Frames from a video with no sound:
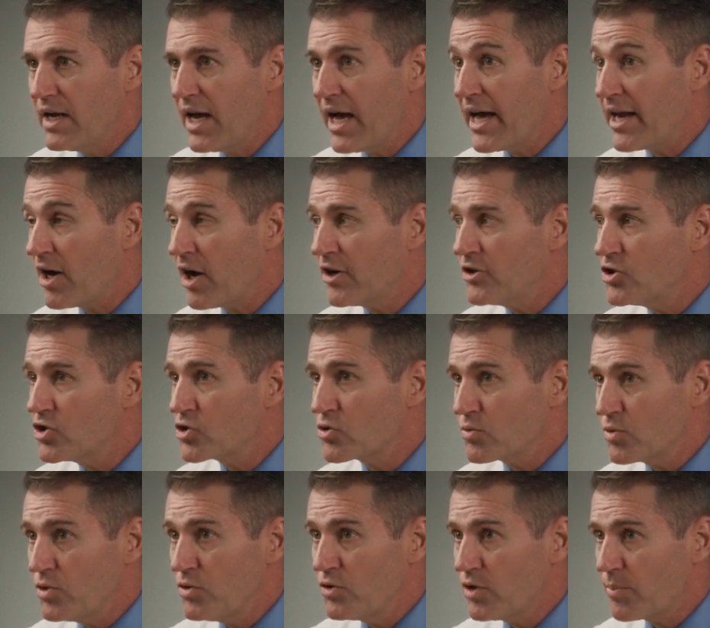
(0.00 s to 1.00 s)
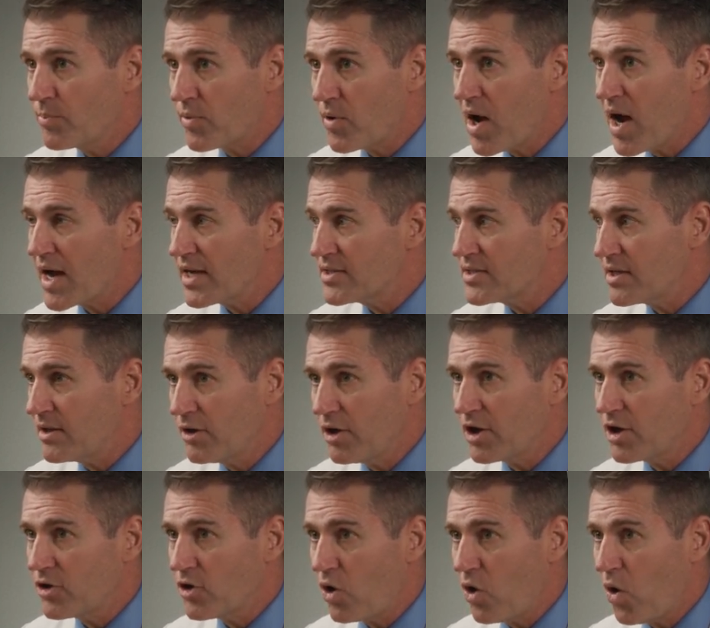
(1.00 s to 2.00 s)
and unscrew the pros and
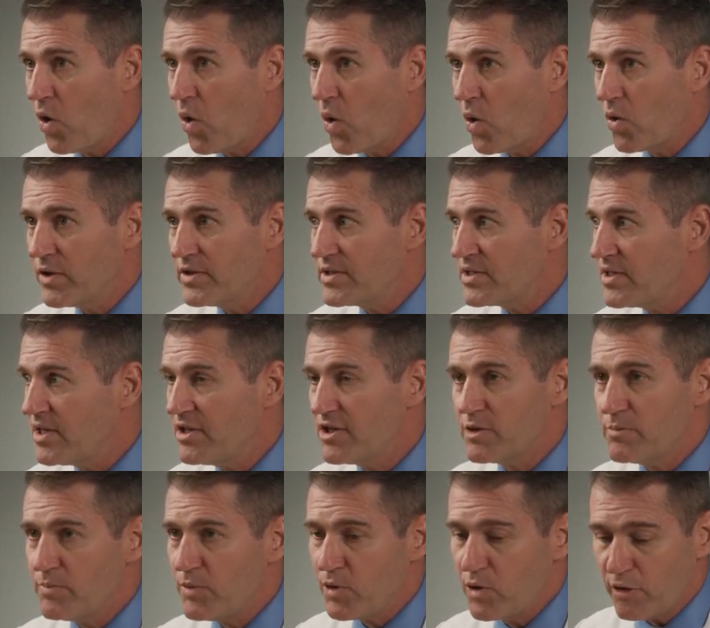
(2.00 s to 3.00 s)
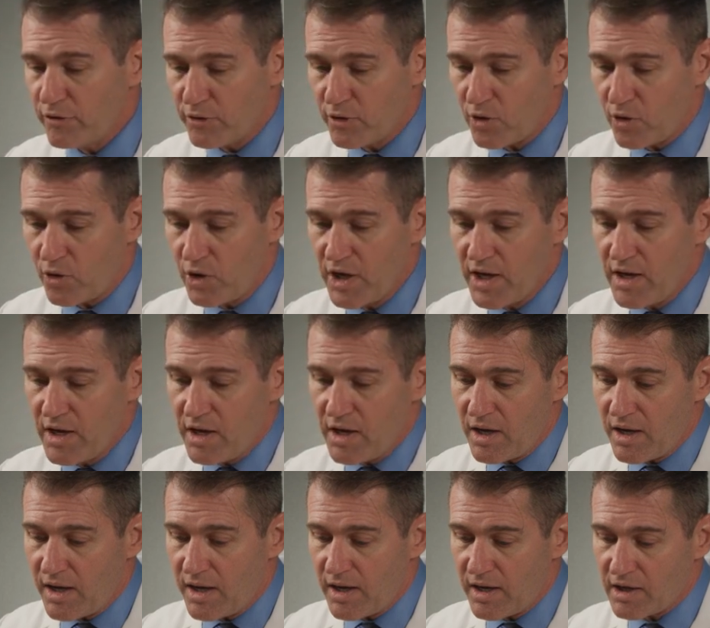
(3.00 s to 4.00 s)
look in the hole and see this beautiful
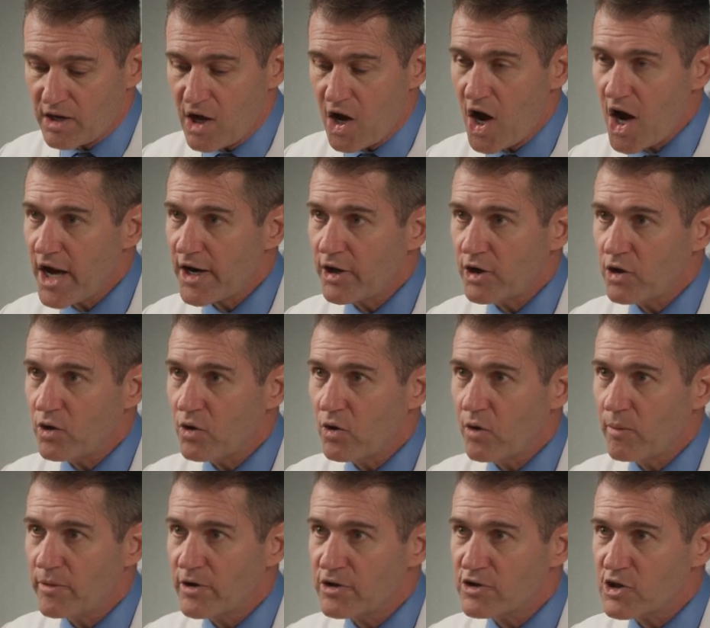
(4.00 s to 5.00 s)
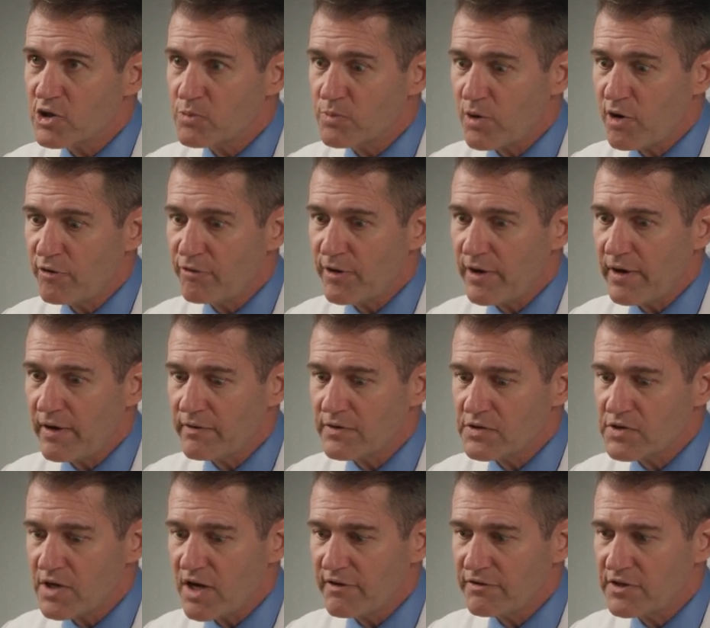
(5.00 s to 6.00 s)
uh, conical emergence profile of the
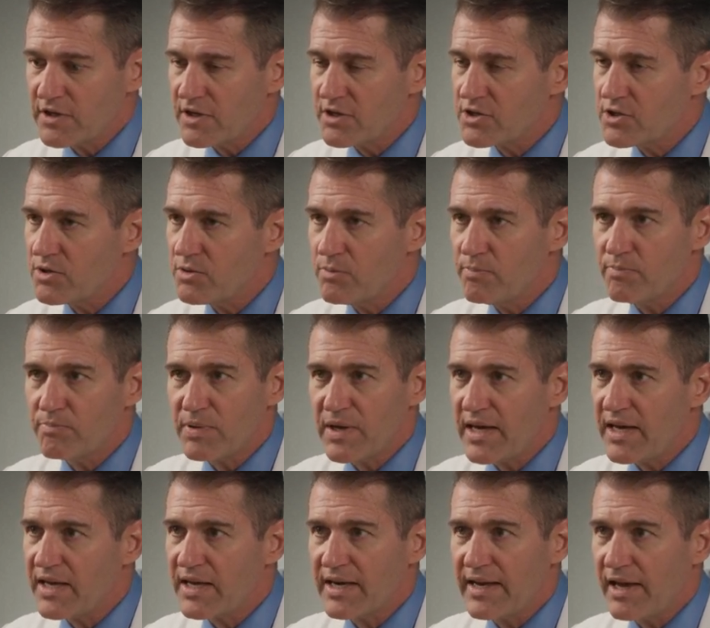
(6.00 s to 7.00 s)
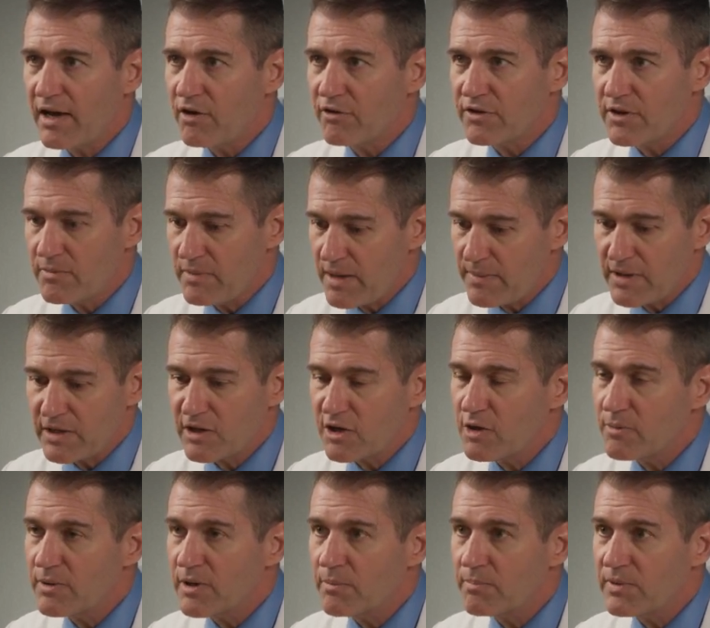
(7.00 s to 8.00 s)
soft tissue, pink and healthy, maybe a
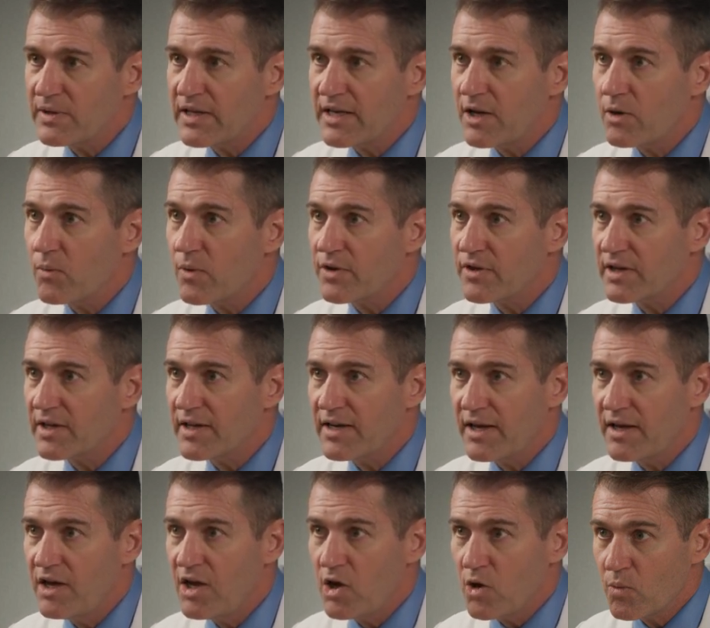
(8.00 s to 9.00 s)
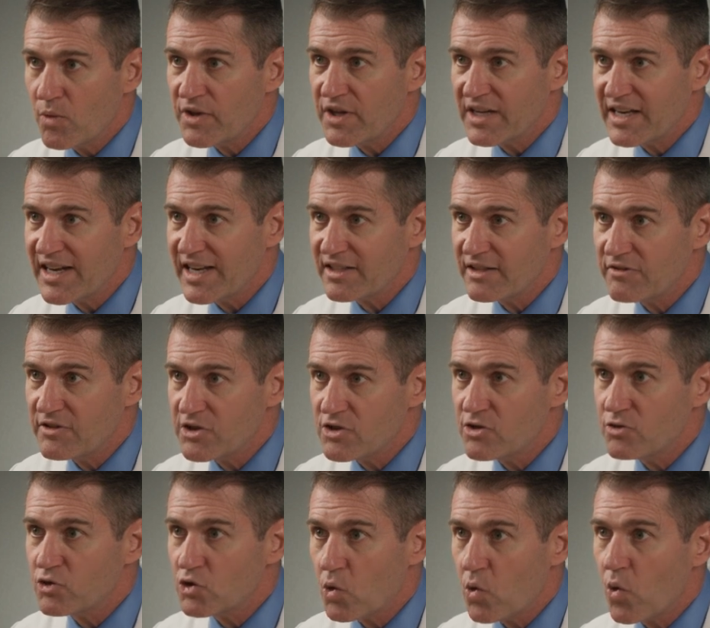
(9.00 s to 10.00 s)
little bit of bleeding where the where the connective
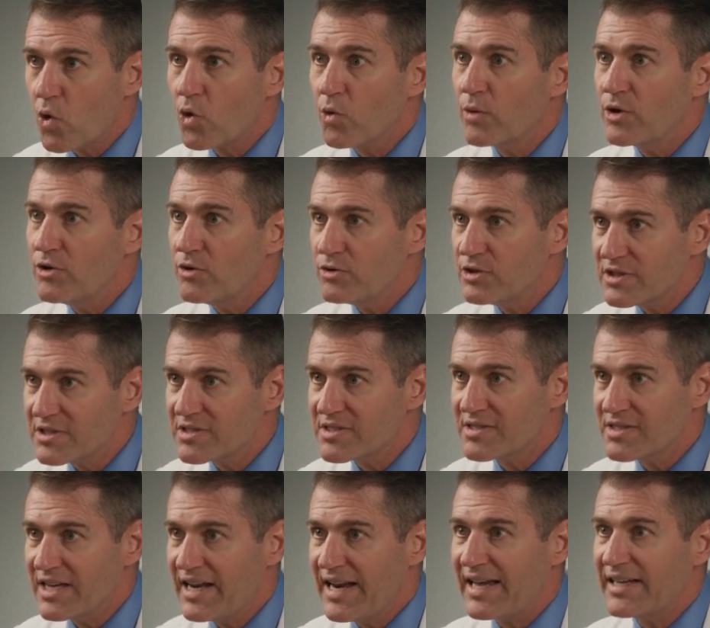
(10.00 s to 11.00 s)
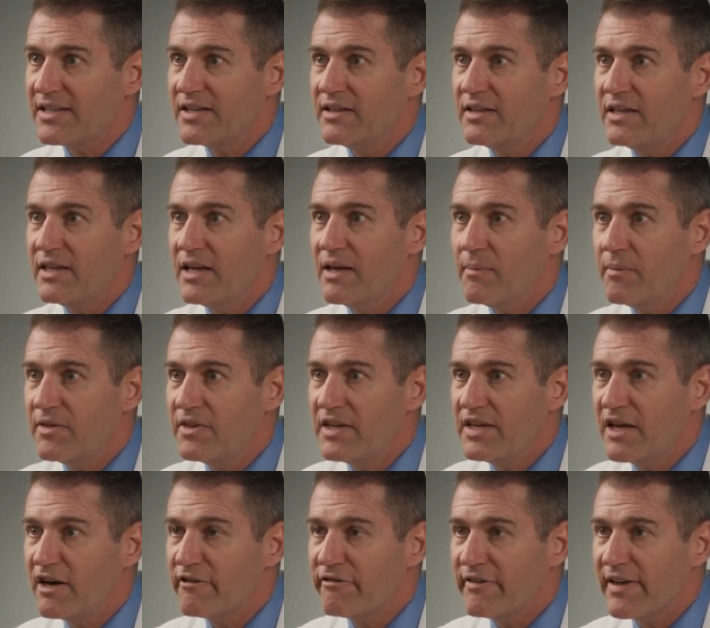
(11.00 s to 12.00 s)
tissue tore when you disconnected the uh,
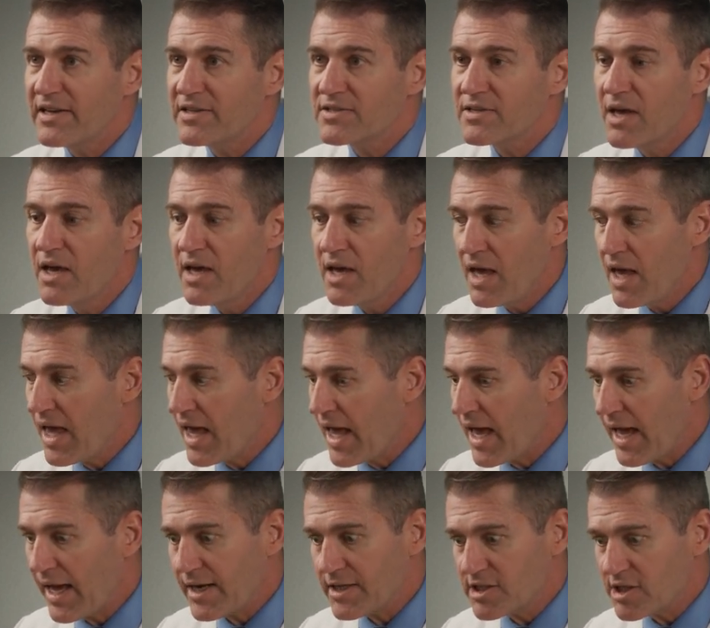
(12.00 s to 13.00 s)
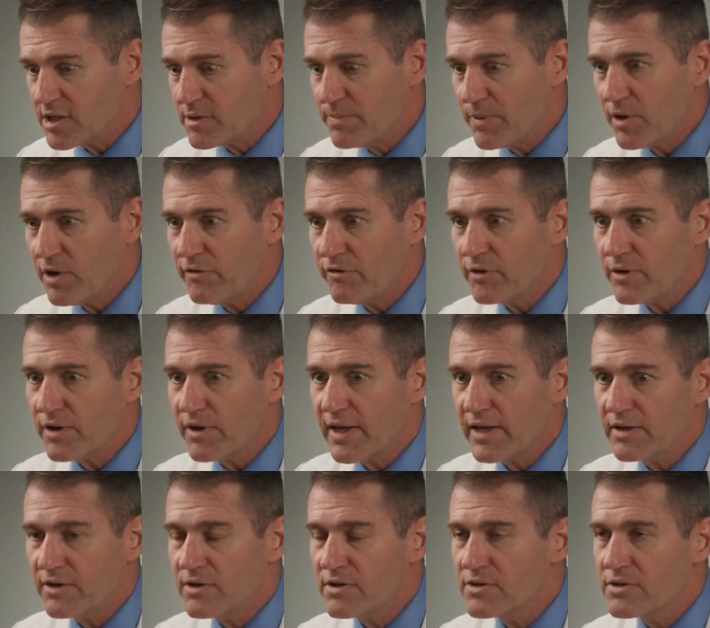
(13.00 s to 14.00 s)
the interface, and it's just beautiful. And you're
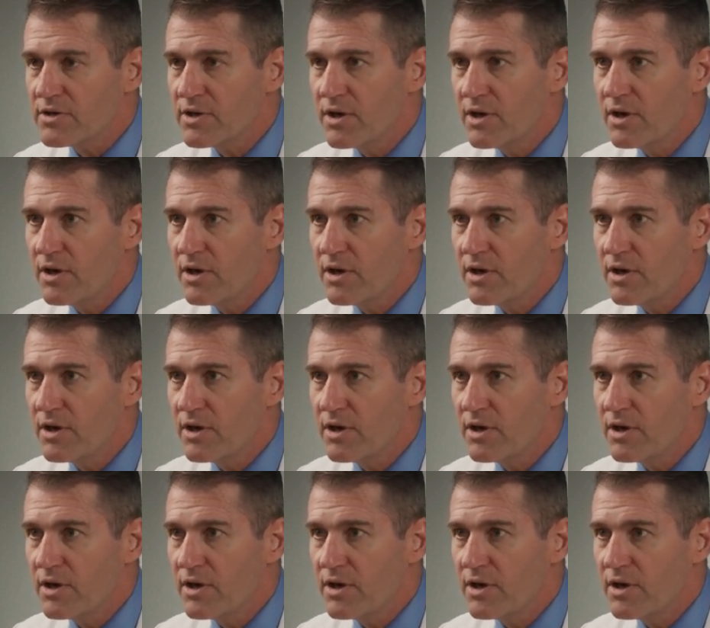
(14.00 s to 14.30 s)
like, there's